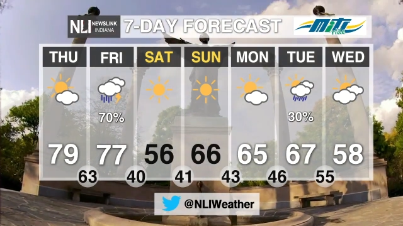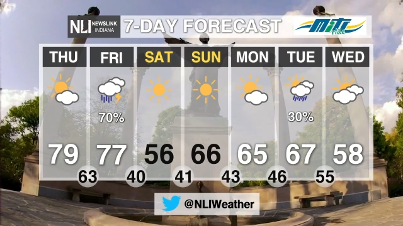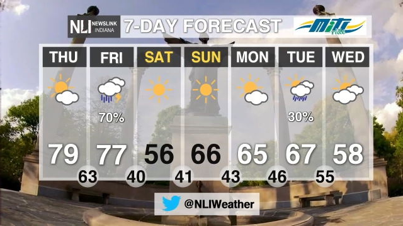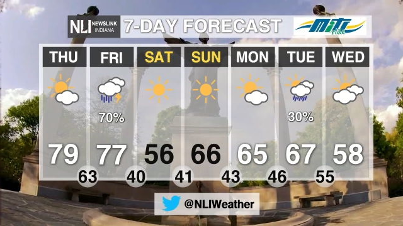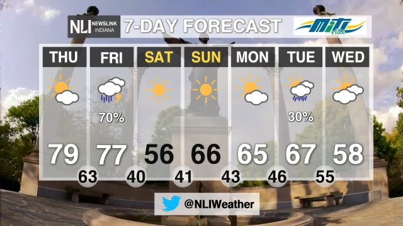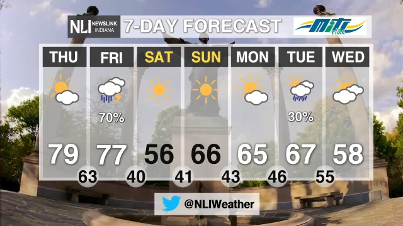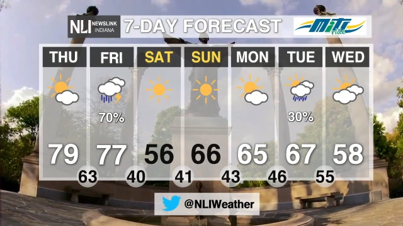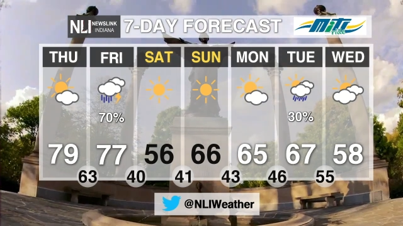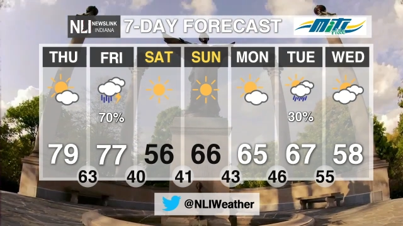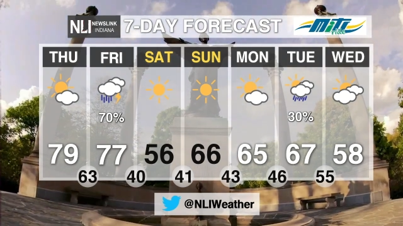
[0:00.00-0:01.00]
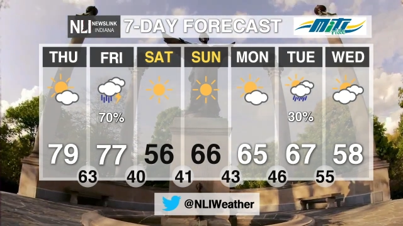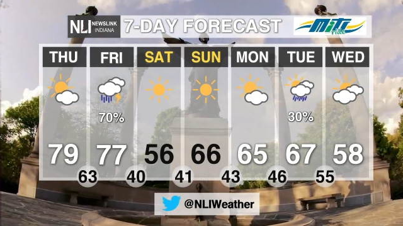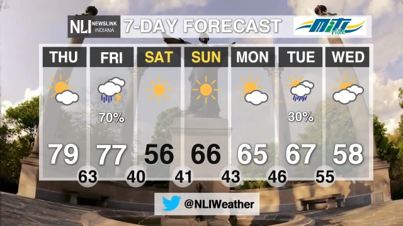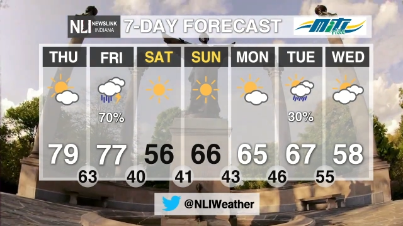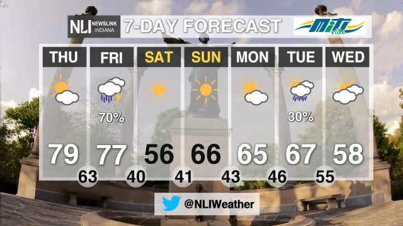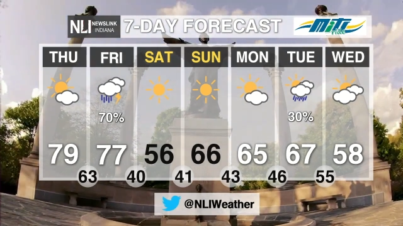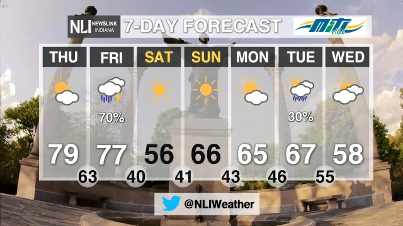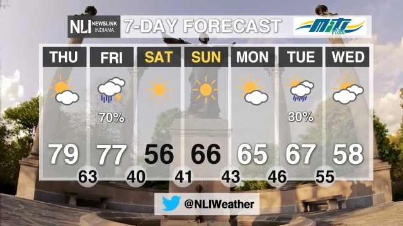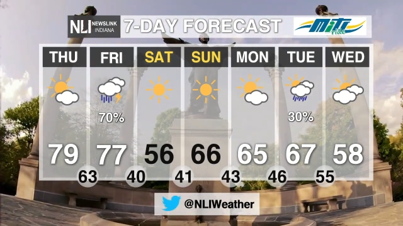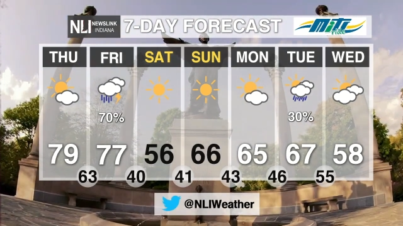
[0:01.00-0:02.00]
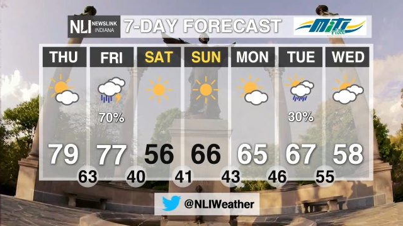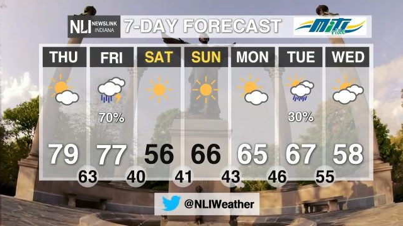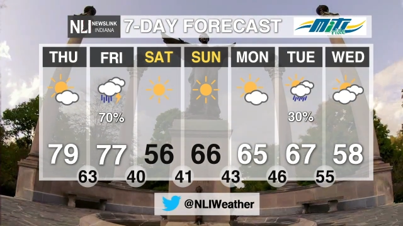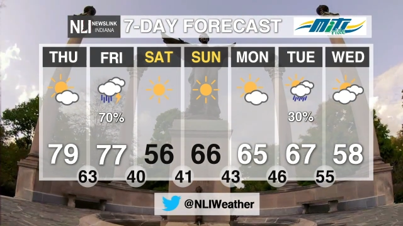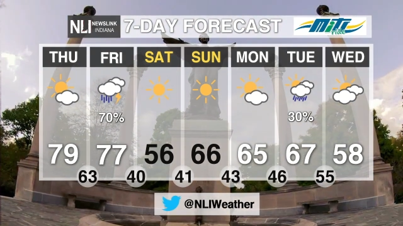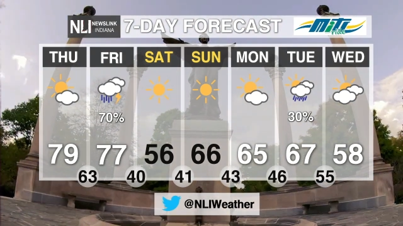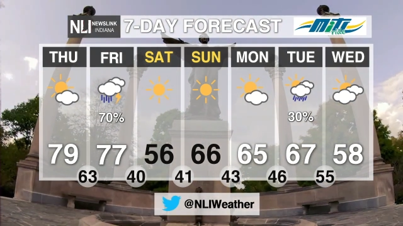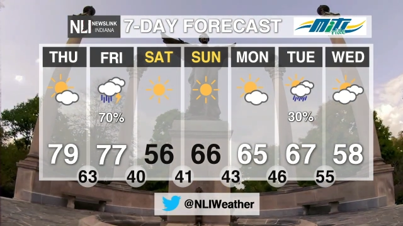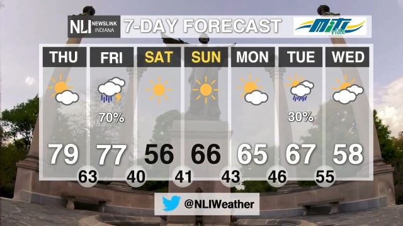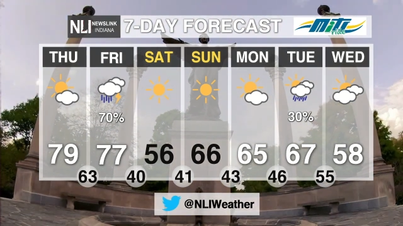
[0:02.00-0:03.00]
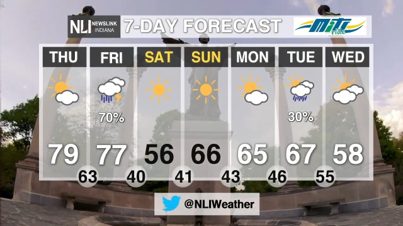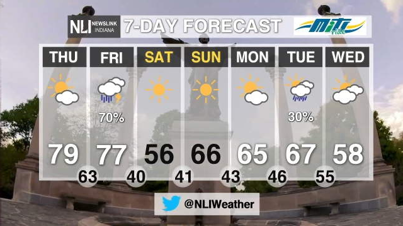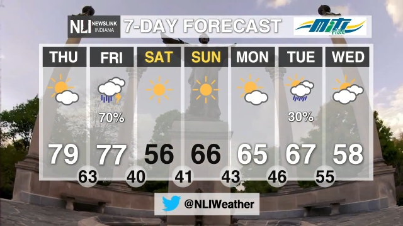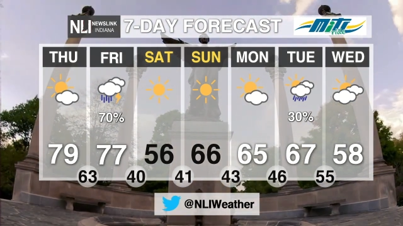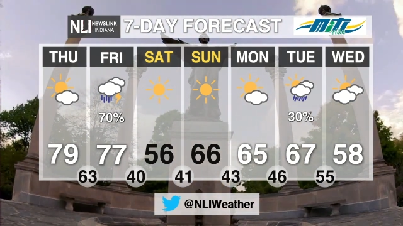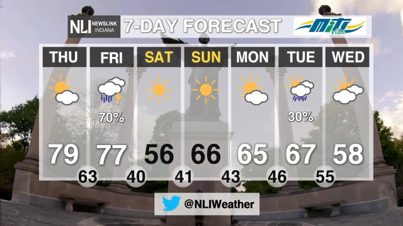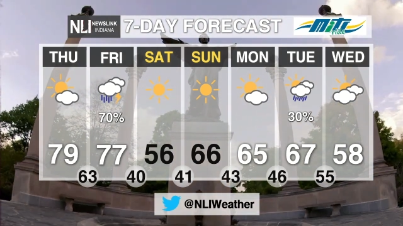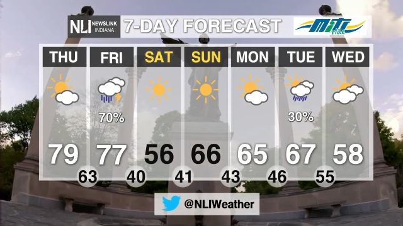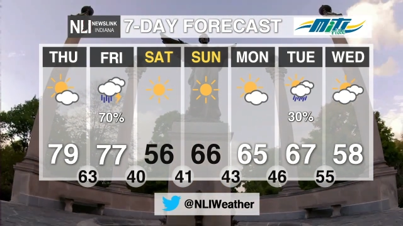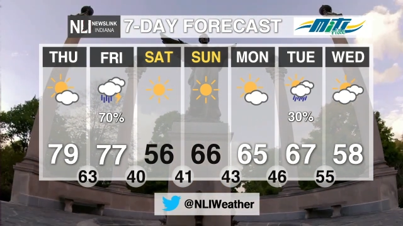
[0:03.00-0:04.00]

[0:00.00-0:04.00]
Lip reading: Nobody's mouth can be seen.